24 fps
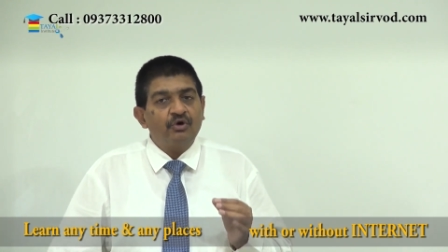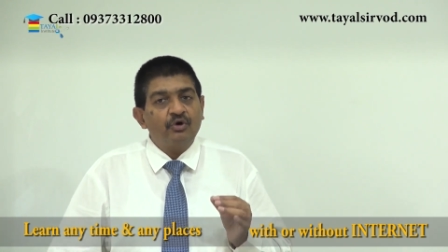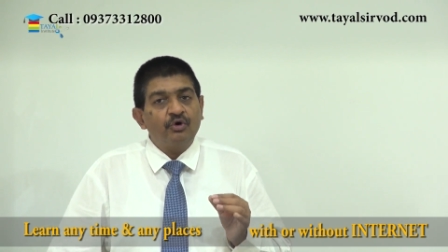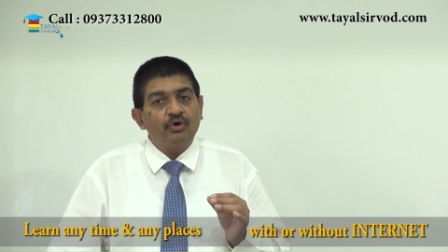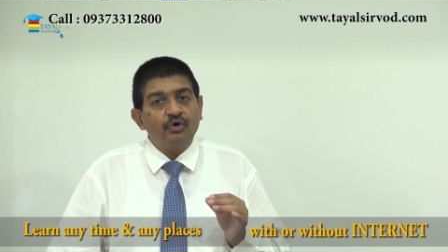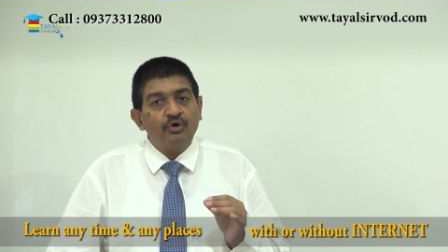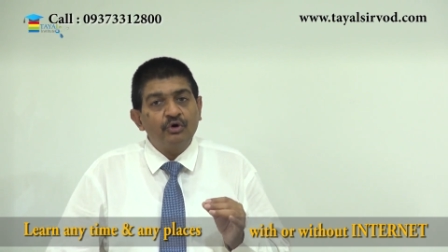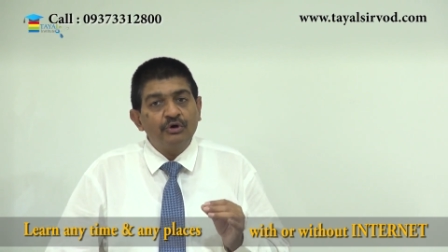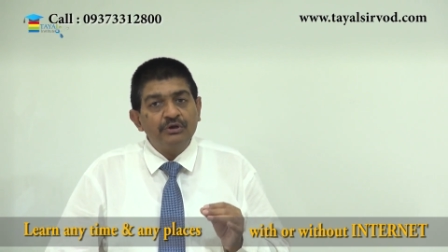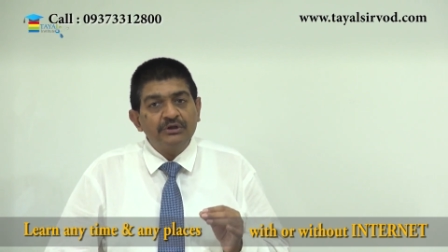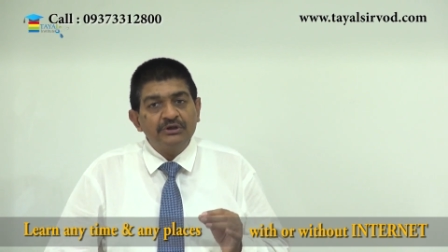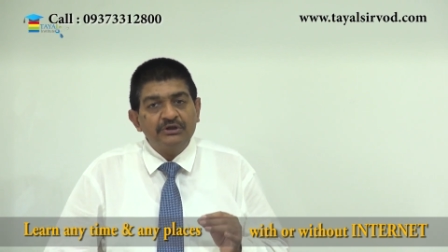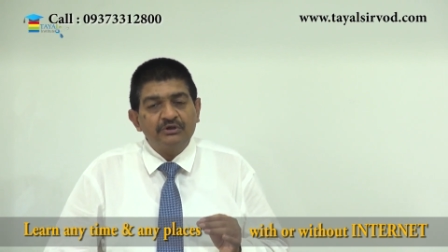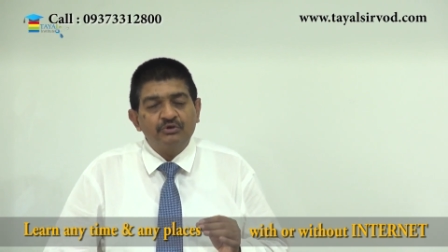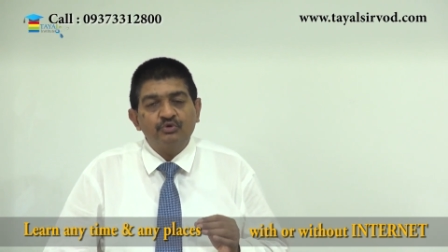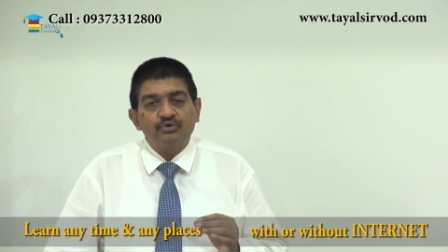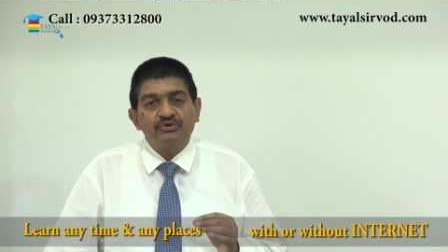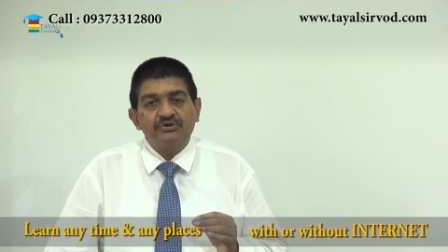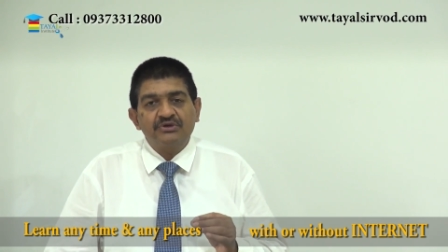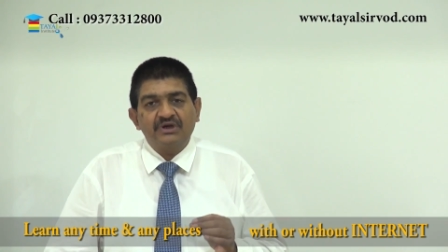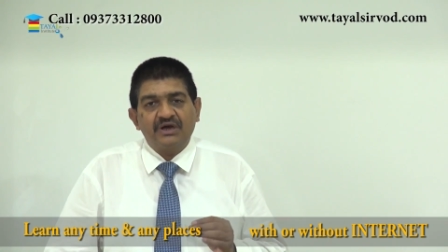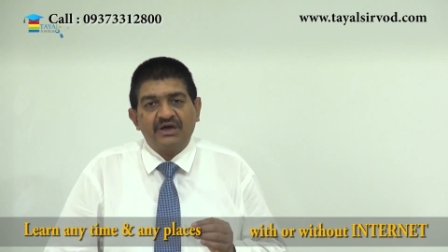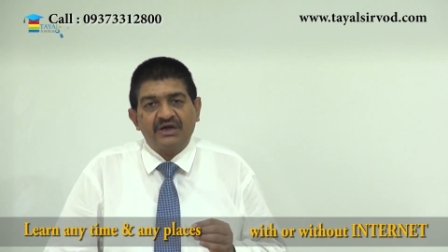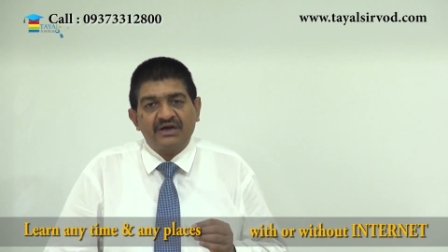all
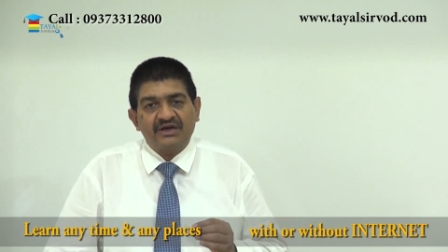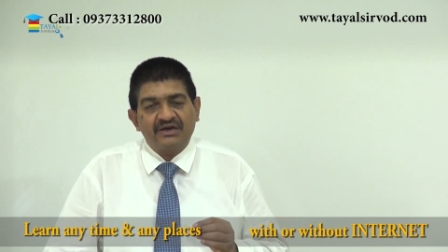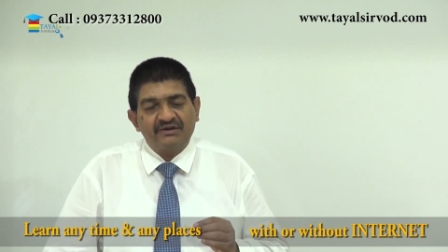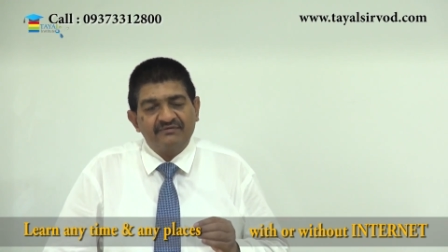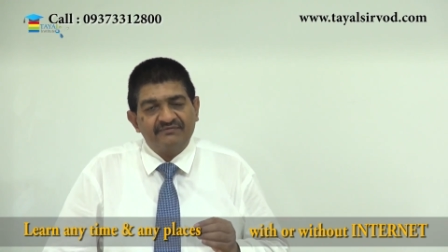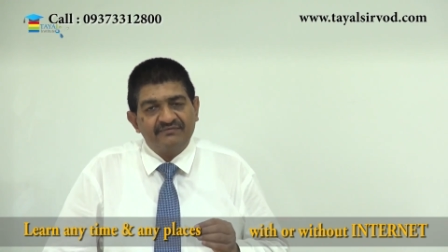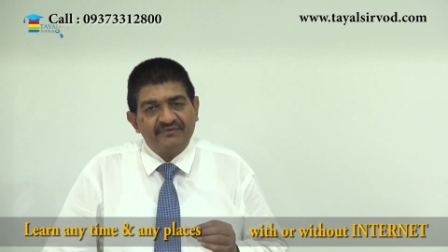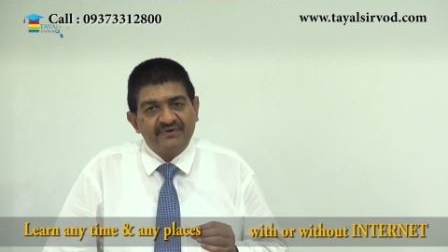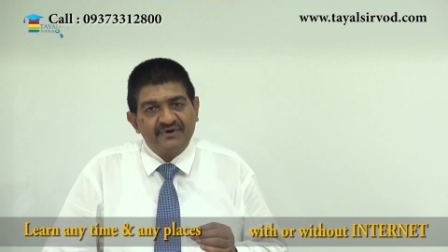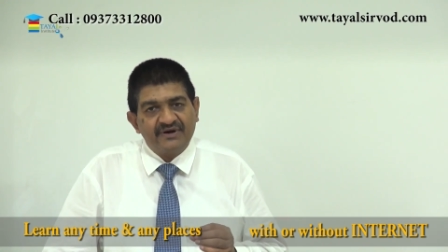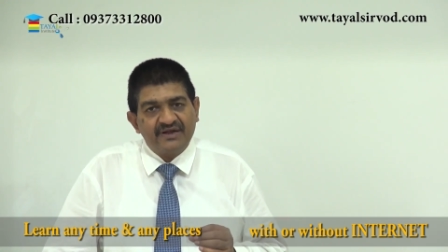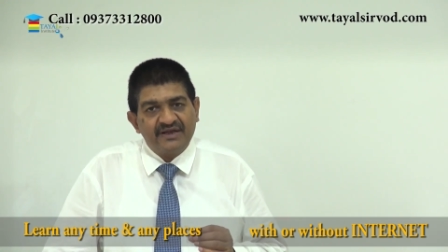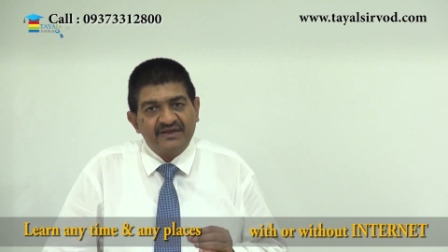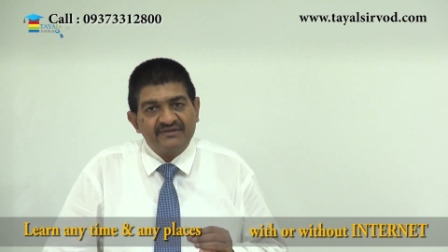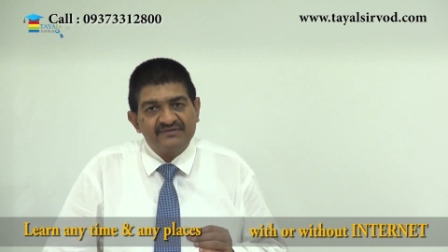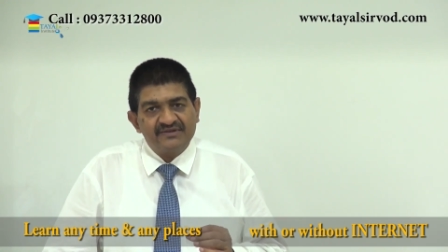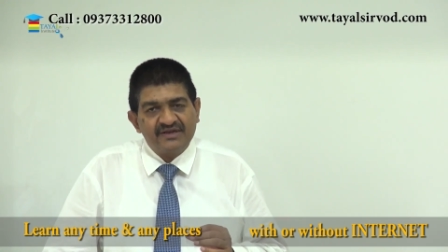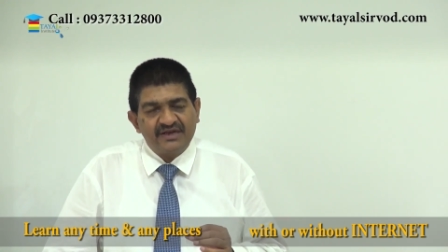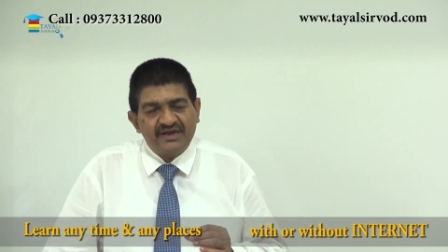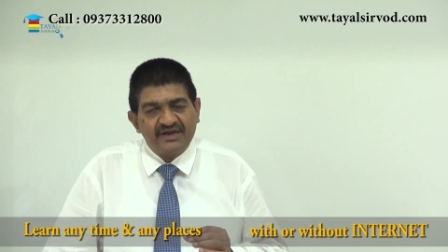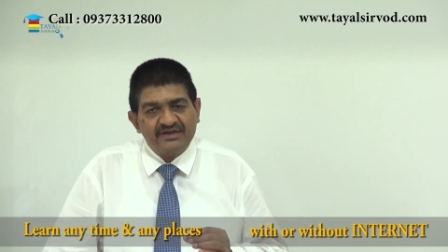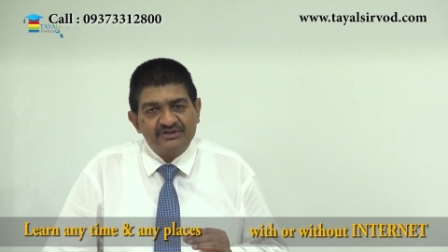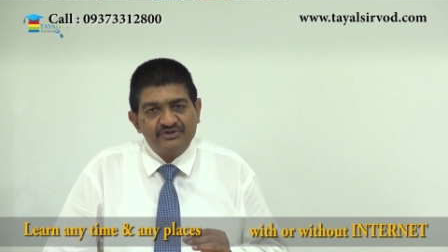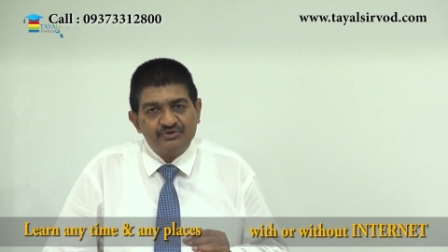those are referred as
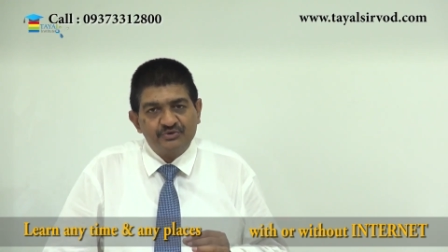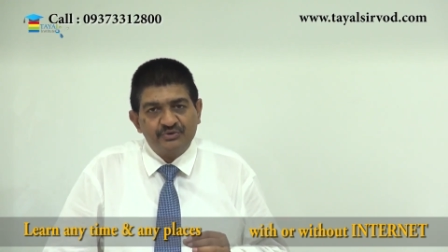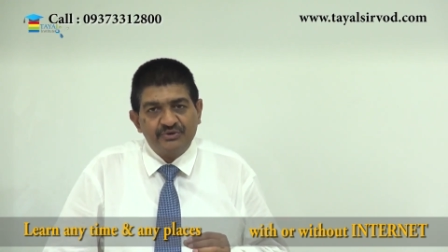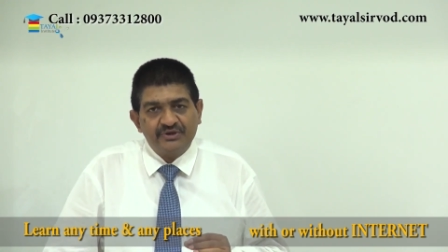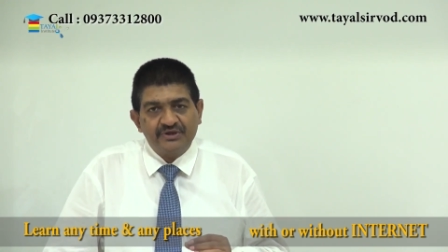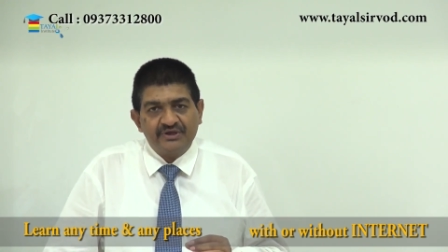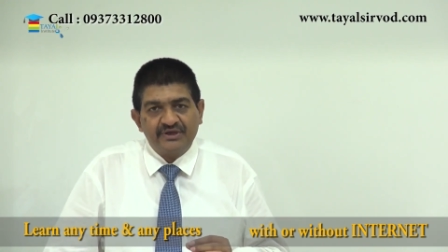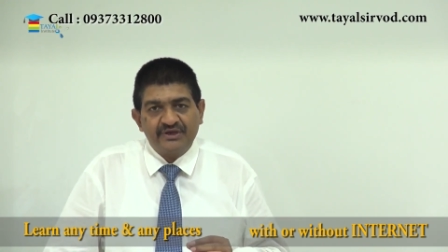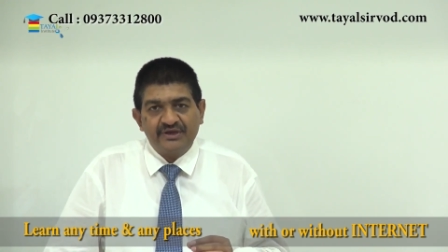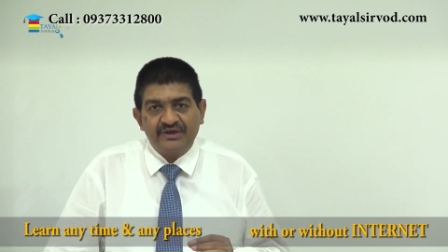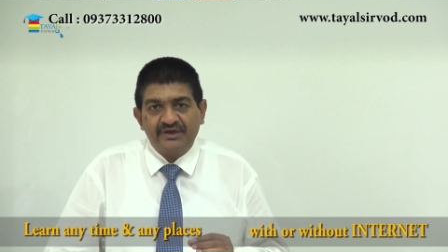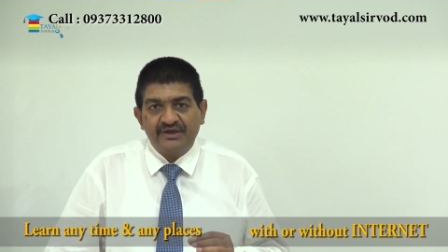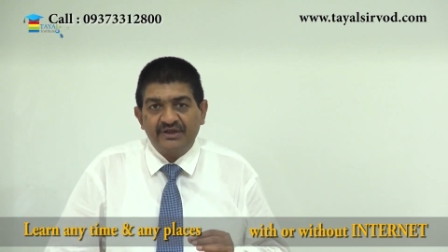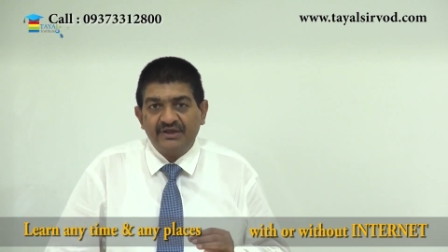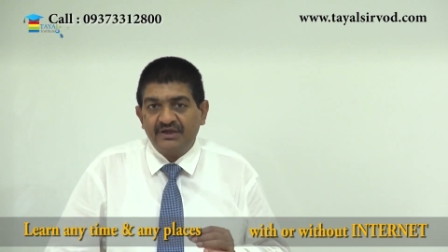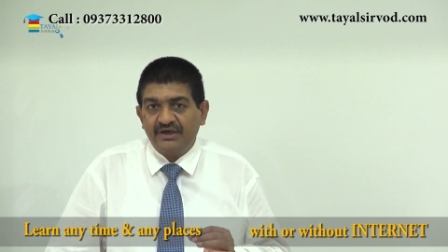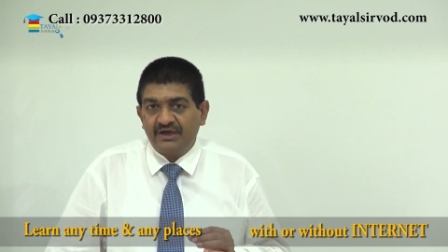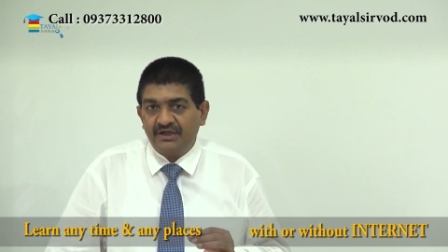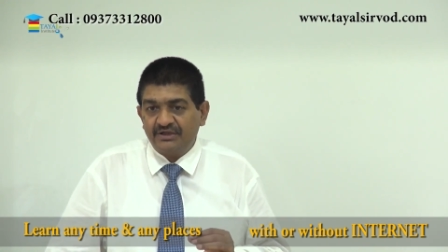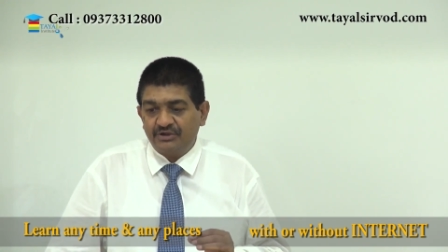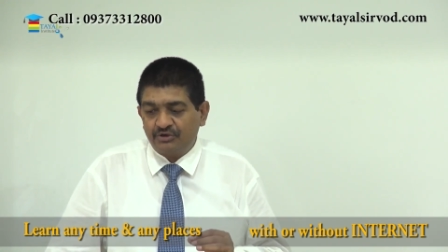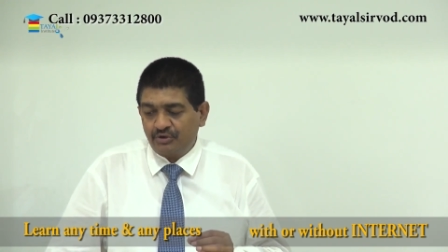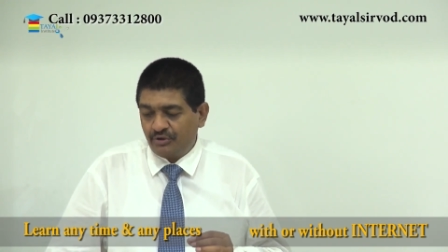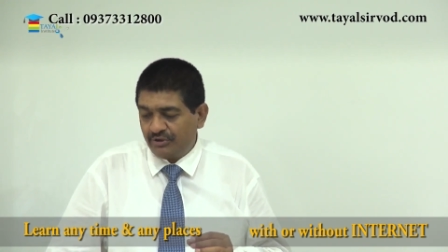adjudicating
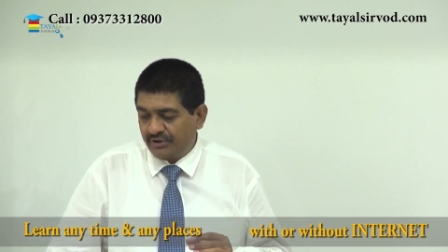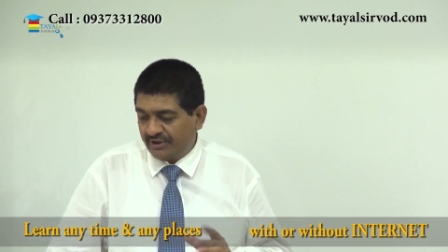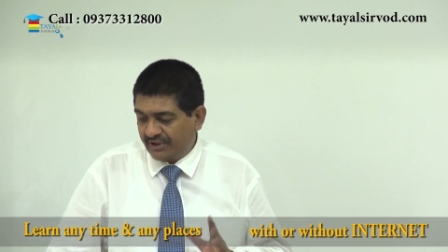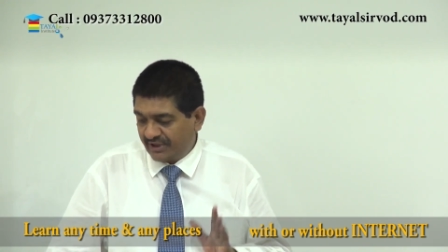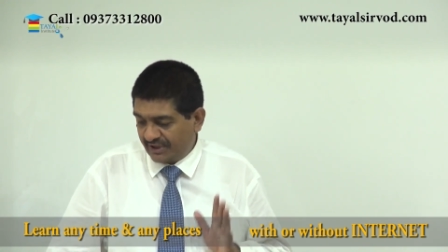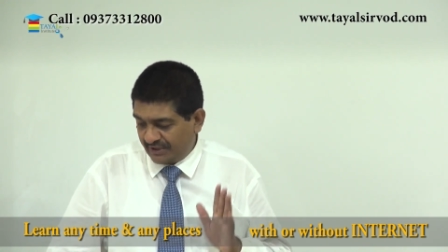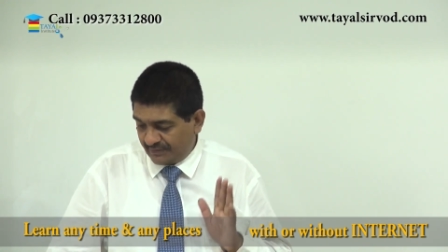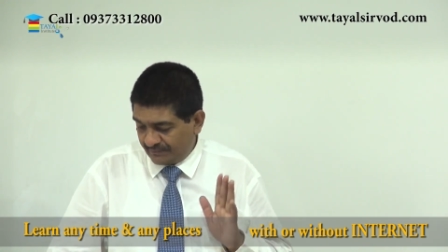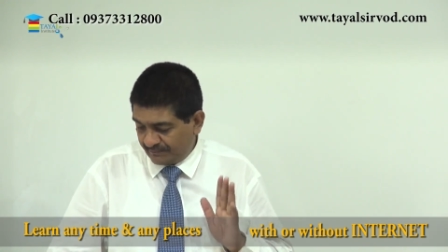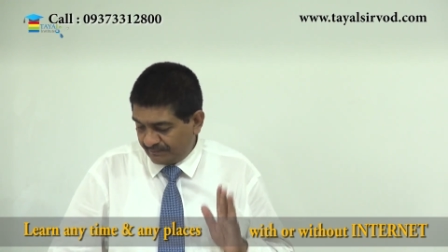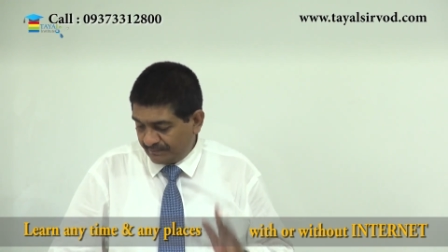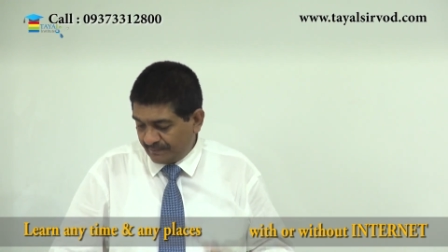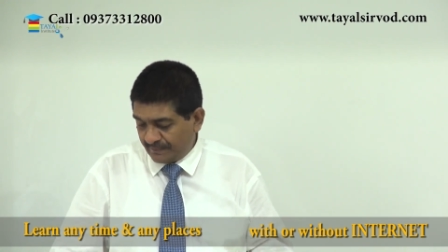authority,